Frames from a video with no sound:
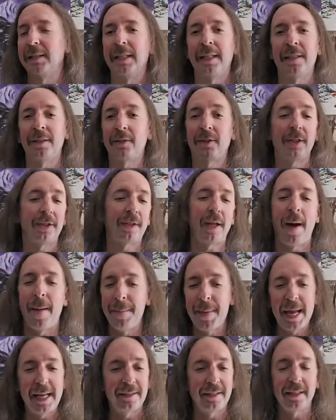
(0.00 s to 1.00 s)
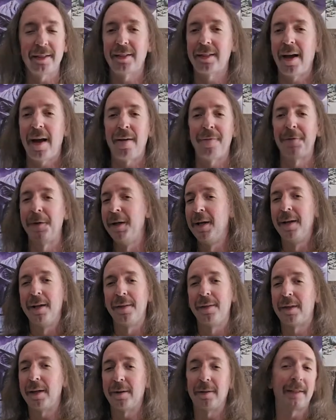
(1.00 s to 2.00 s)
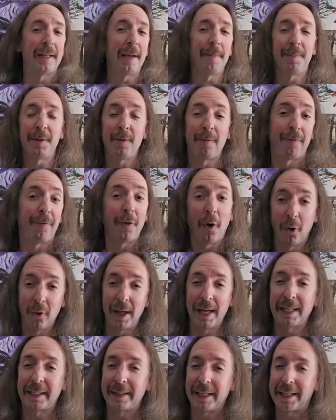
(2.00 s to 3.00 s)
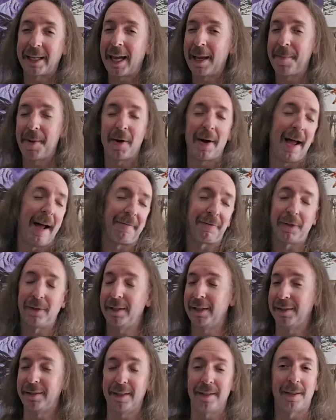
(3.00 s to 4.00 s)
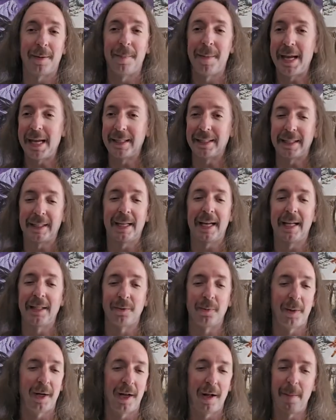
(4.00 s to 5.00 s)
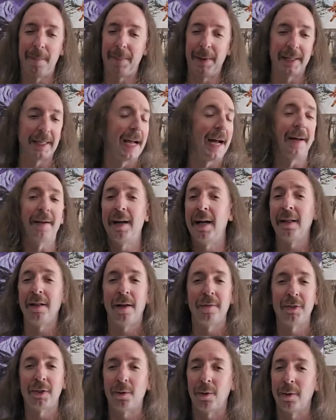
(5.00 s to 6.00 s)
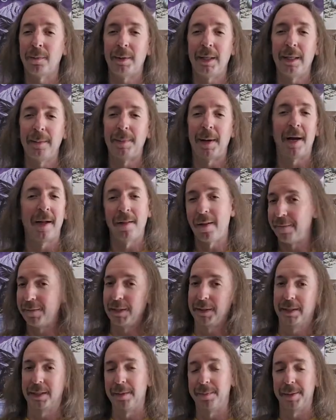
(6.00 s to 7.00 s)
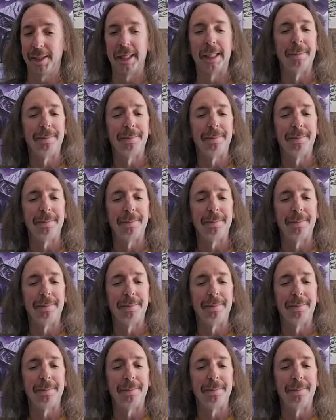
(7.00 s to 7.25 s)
It's just amazing stuff. Their debut full length that came out after this is amazing as well. But yeah, I love Stormkeep. I love this EP.